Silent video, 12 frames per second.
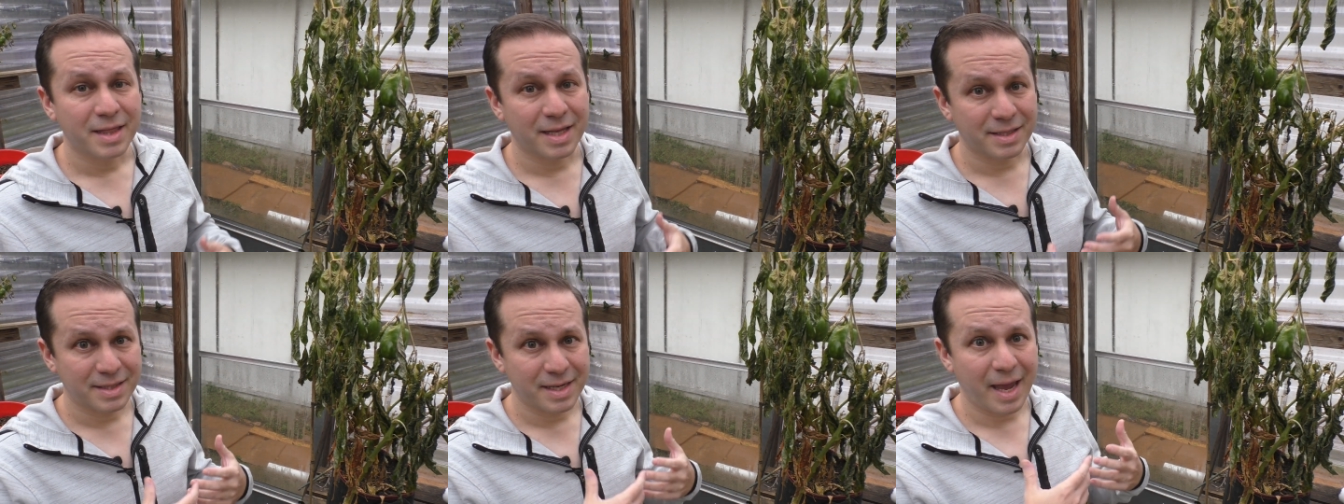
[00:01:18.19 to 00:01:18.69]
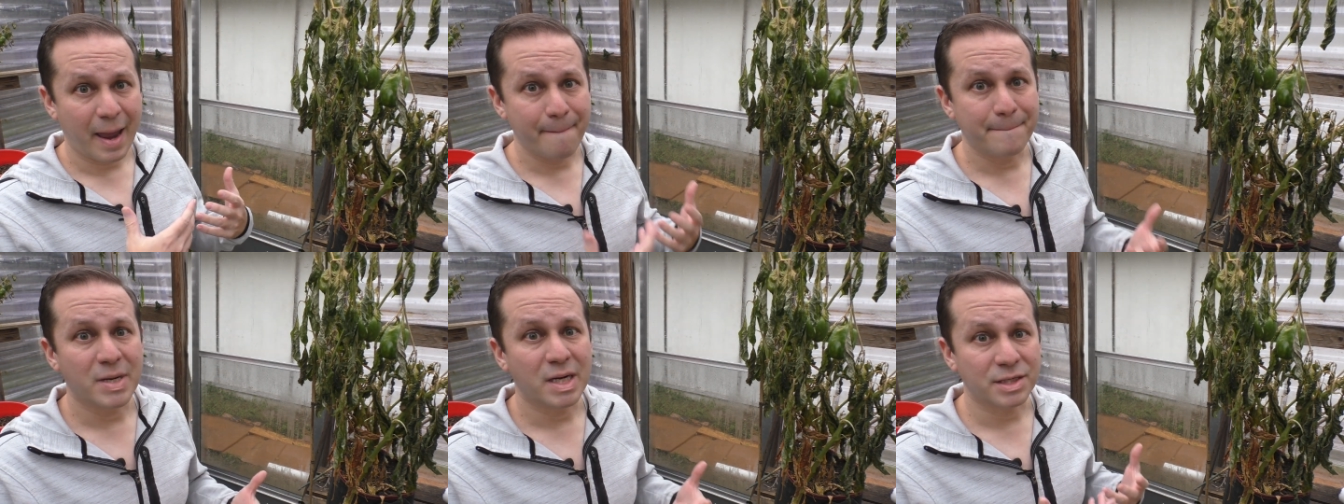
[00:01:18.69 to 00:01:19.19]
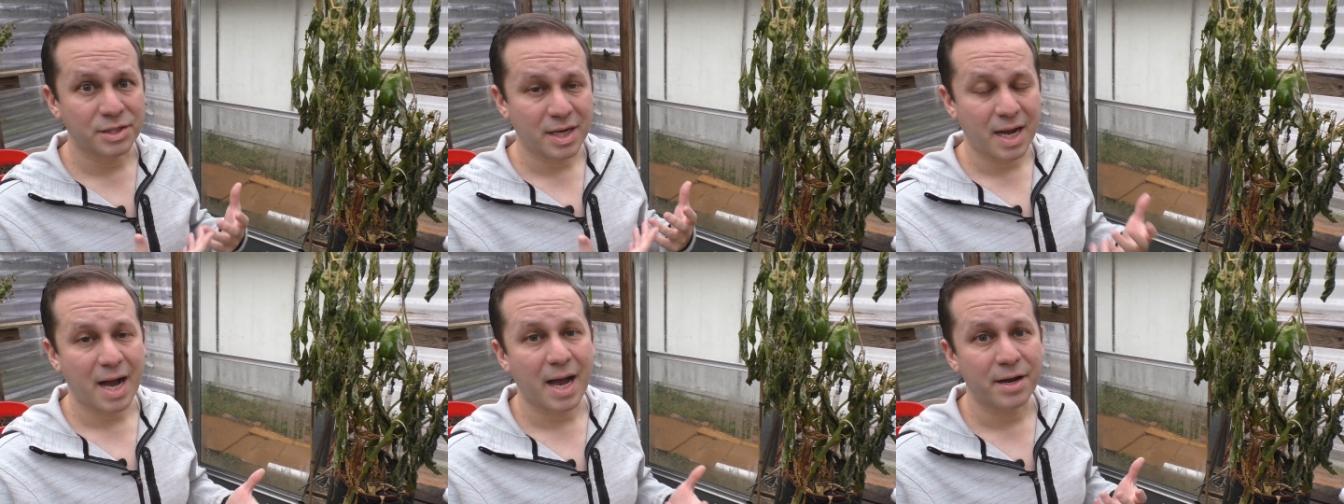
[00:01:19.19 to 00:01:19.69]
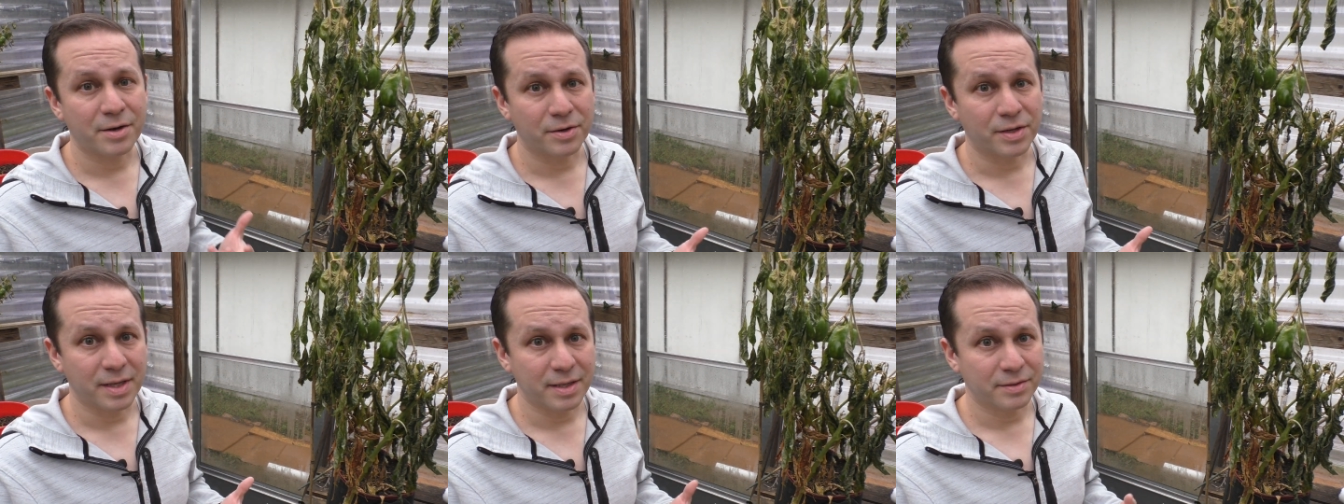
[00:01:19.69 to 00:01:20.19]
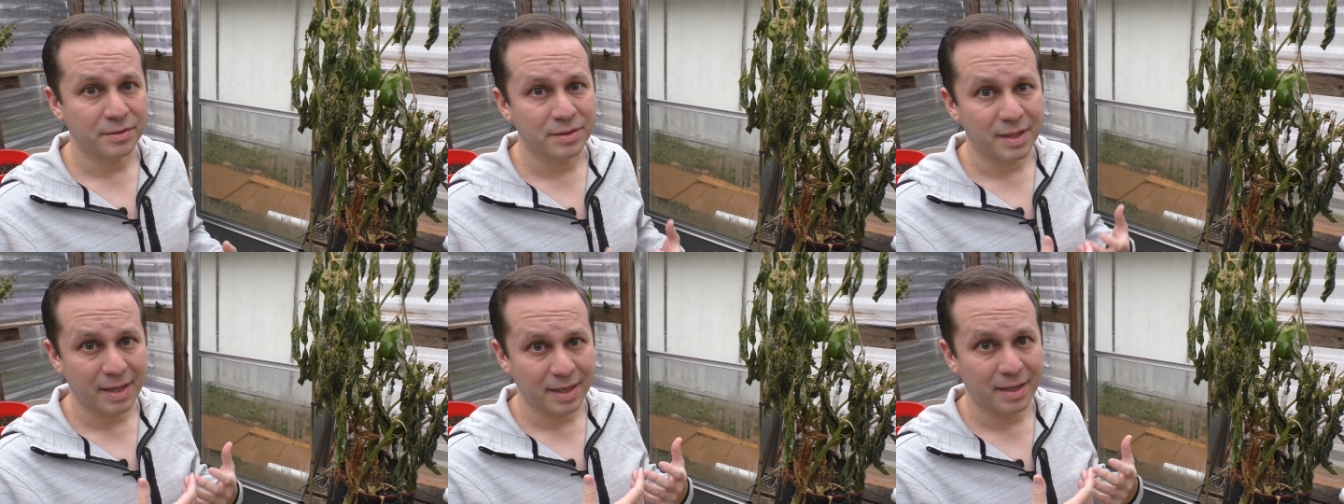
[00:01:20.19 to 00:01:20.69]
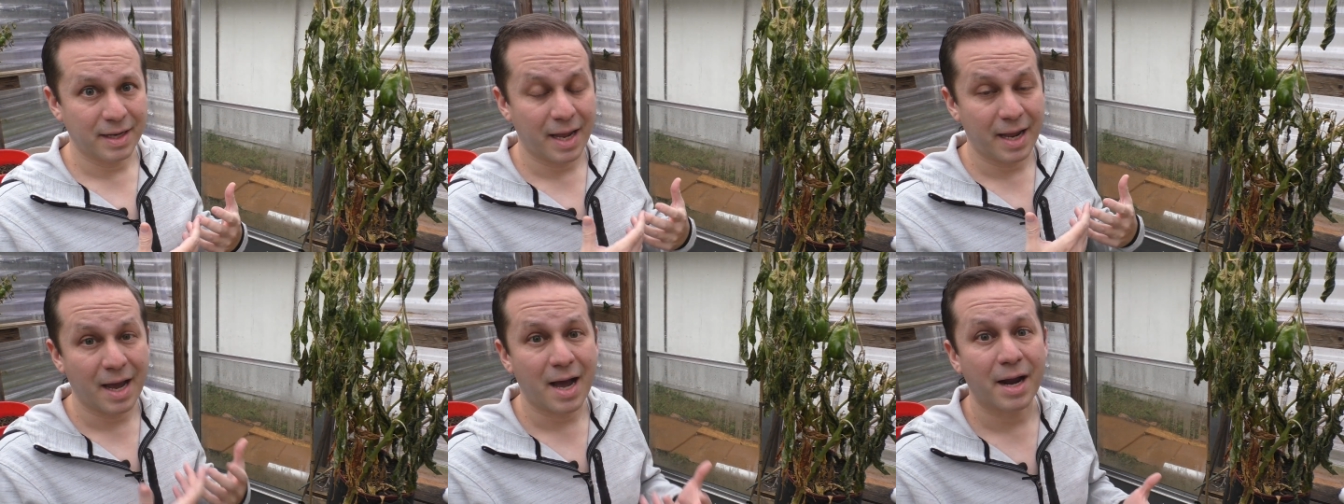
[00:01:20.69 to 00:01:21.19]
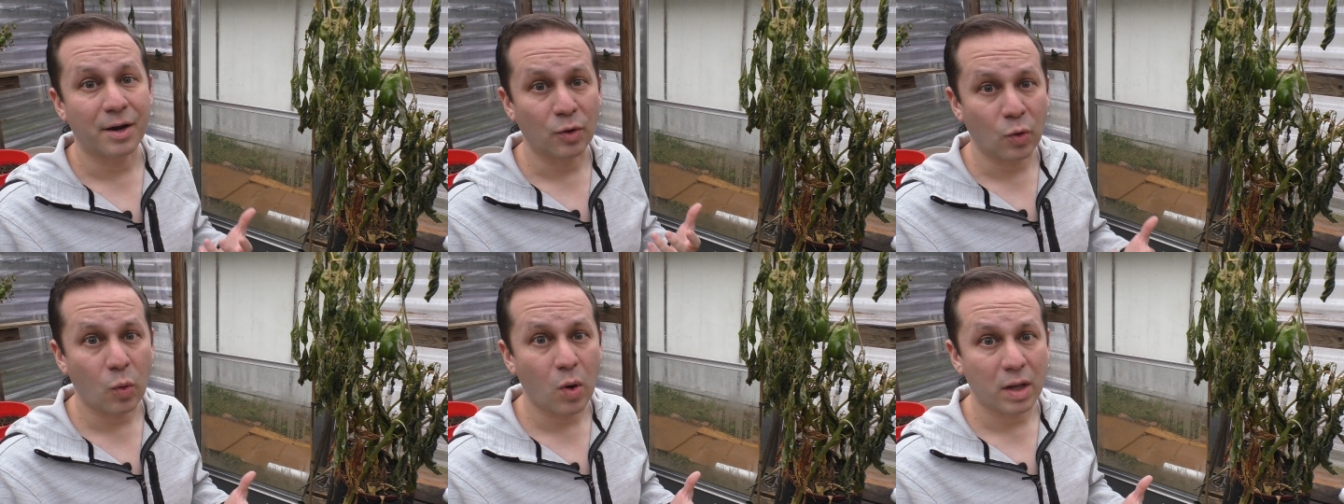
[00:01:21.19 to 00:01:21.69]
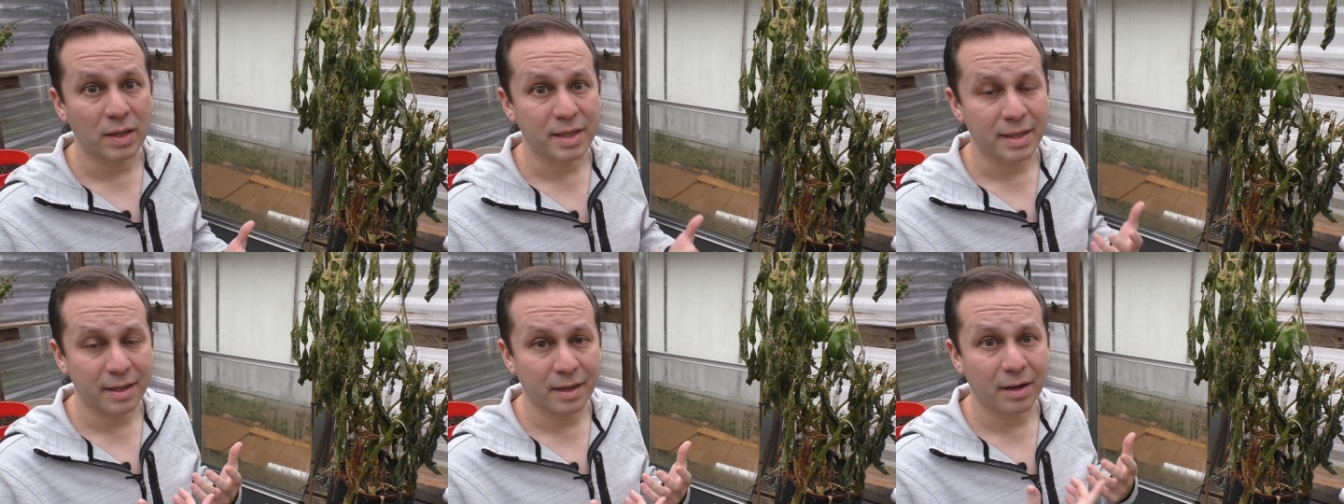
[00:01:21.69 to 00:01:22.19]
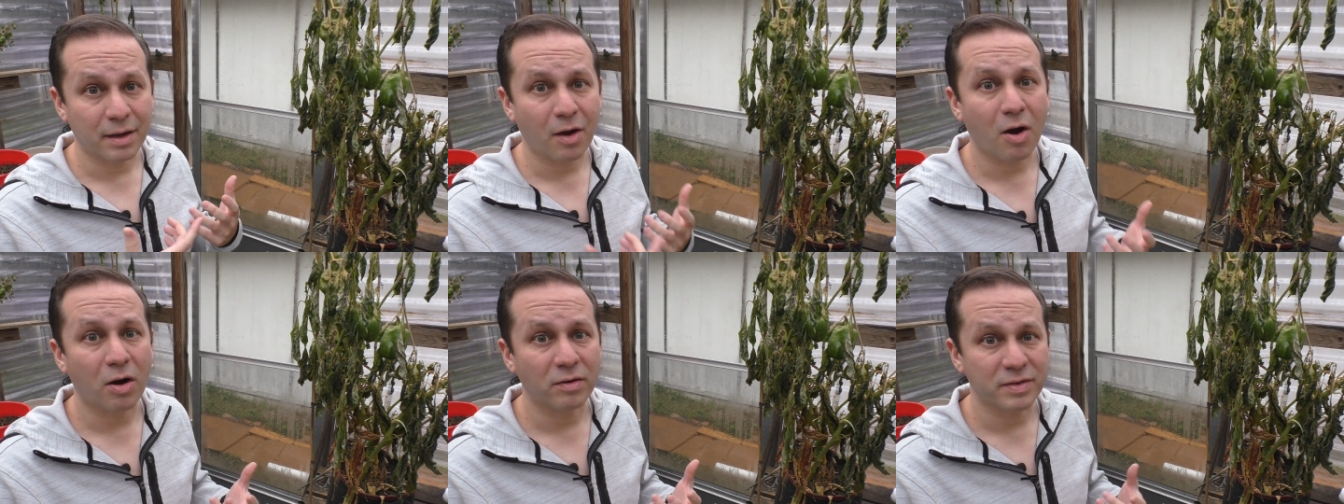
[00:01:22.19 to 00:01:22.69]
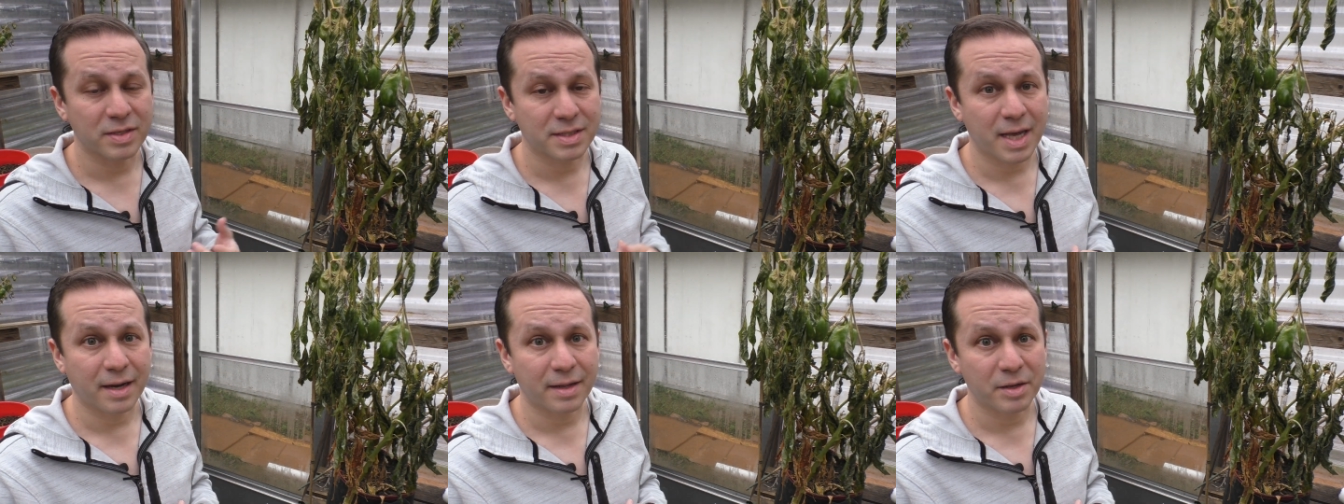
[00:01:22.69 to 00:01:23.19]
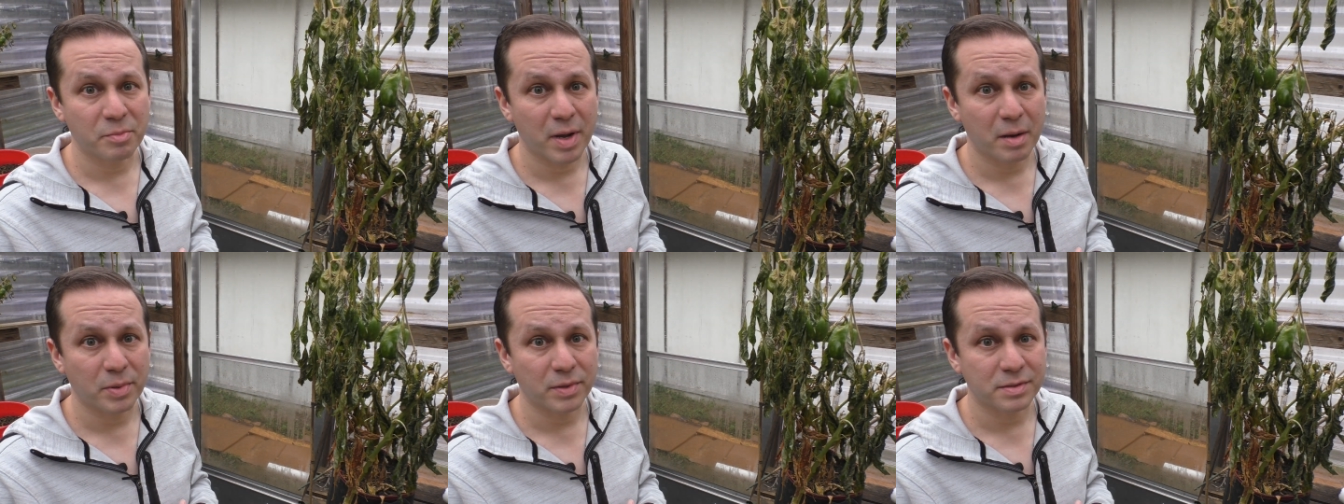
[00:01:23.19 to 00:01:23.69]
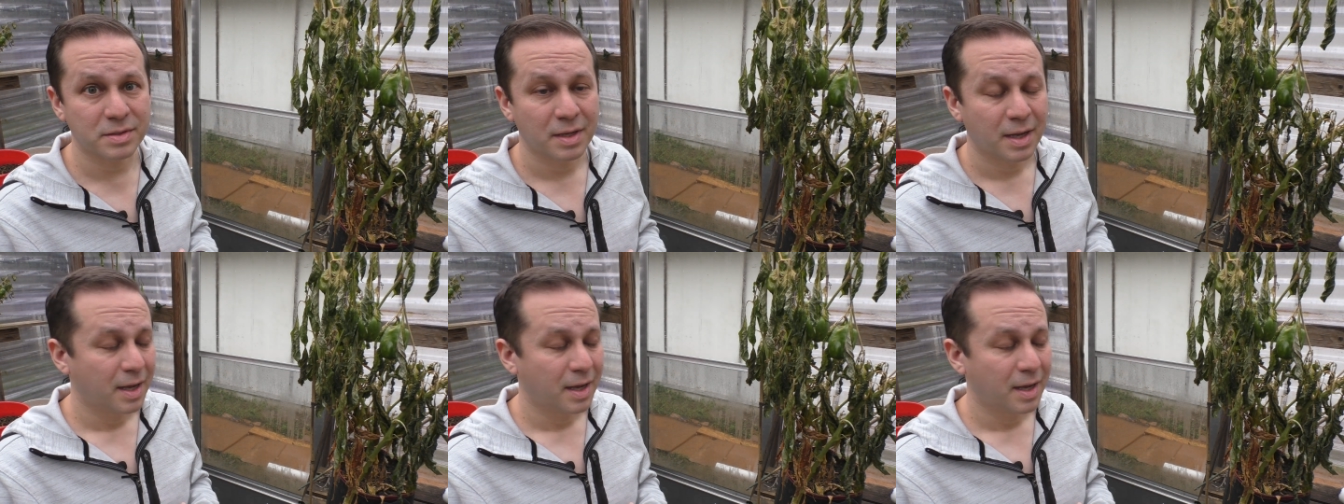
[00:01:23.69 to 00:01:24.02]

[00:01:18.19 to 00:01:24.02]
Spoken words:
they see a much higher yield and a higher quality harvest out of their peppers.